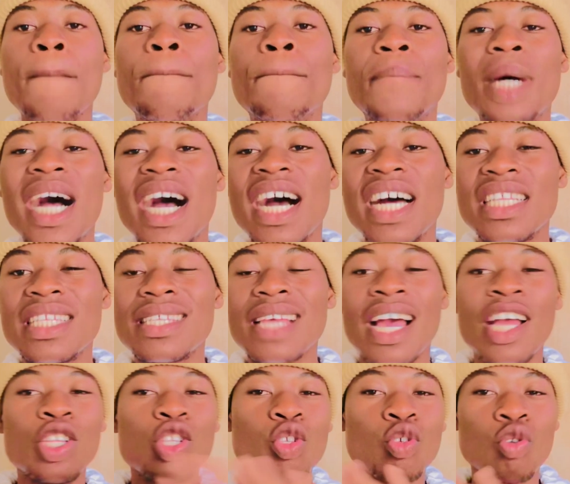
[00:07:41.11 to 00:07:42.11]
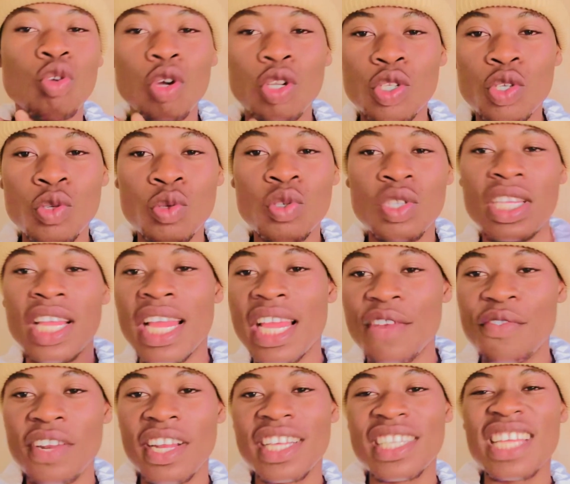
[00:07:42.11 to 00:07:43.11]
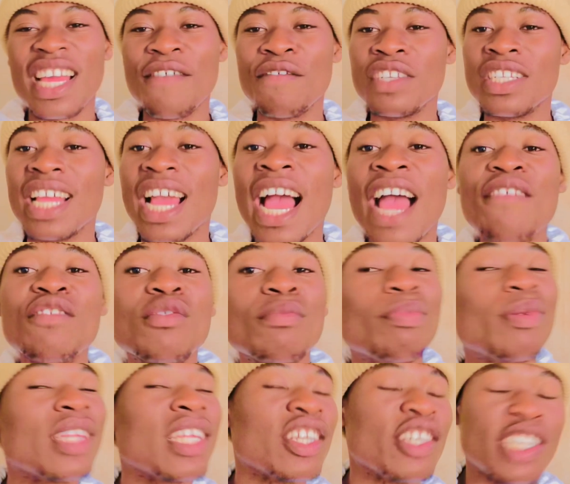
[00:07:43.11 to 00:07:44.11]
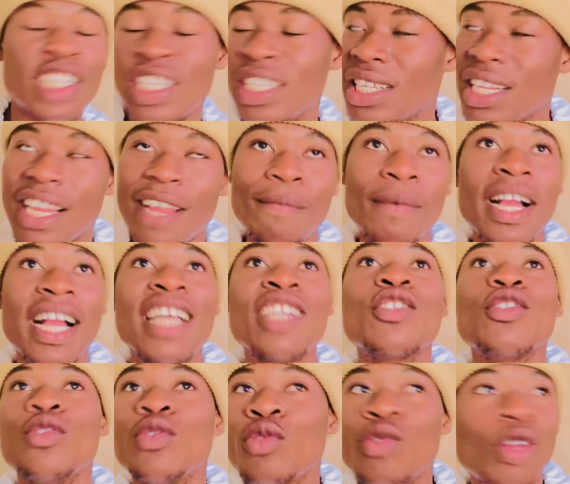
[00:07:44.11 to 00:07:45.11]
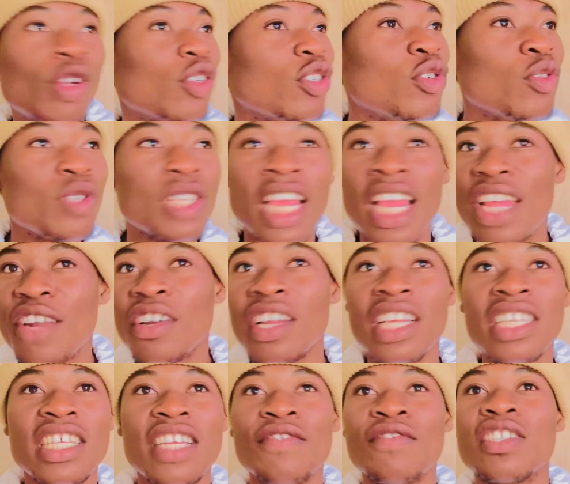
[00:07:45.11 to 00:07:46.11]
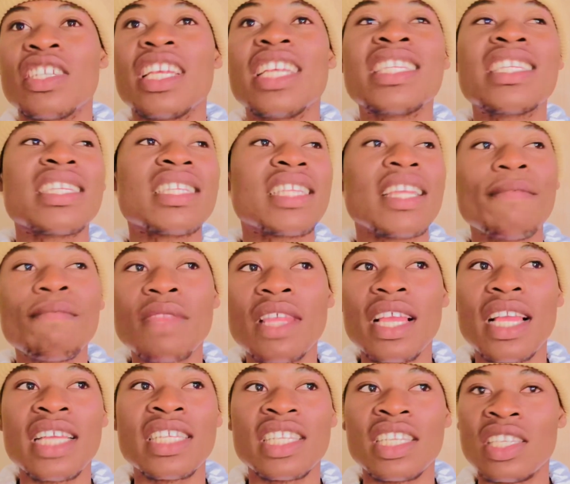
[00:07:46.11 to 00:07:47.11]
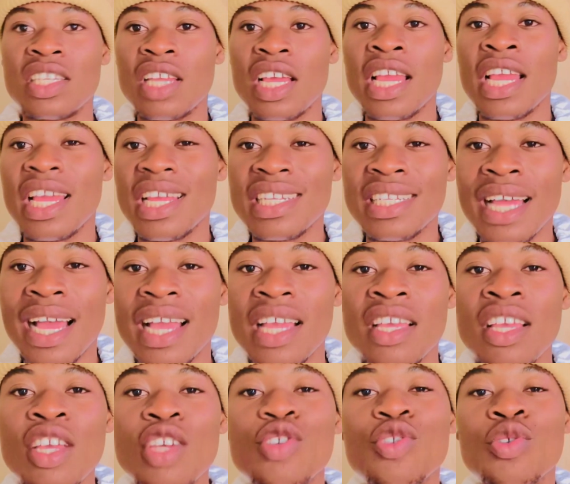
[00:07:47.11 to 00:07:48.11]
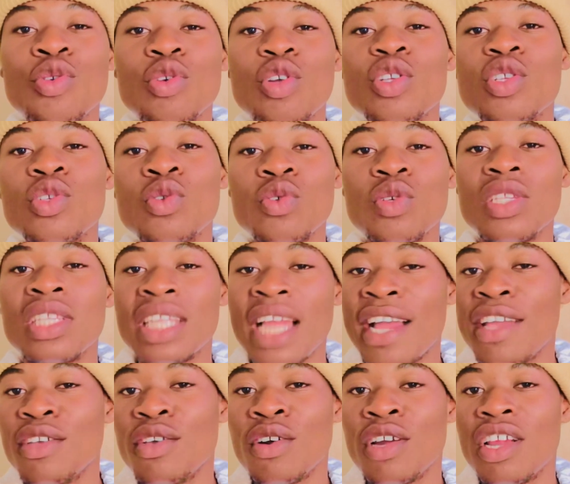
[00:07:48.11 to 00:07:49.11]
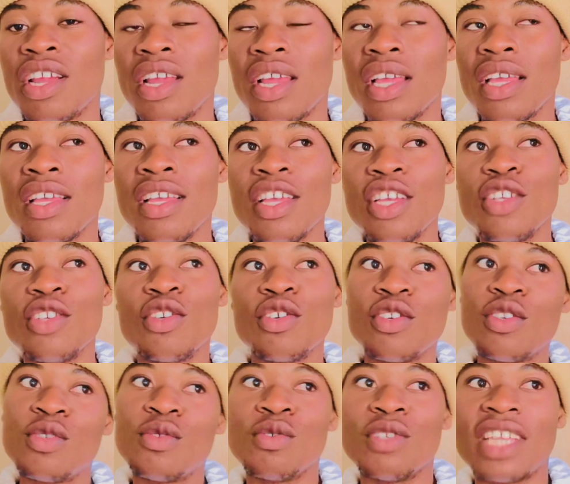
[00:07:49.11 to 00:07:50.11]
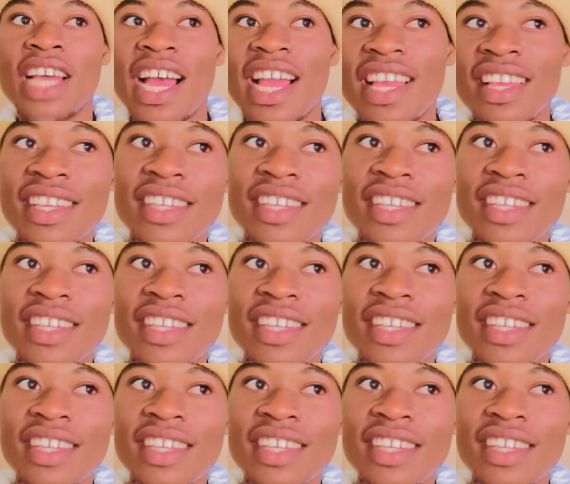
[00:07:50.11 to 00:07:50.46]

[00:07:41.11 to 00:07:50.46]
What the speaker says: But I do not use the hair relaxer every day. I have to put a disclaimer, guys. You do not use a hair relaxer every day. It's the same thing as a hair dye. You do not dye your hair. You don't do dye.